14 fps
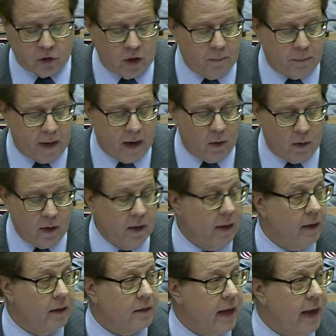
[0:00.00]
sun power
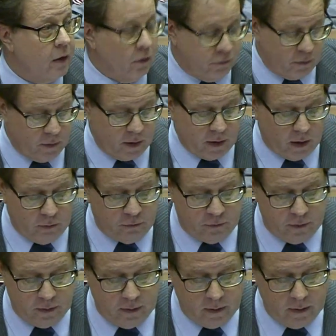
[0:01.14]
in a tanker from the Gulf.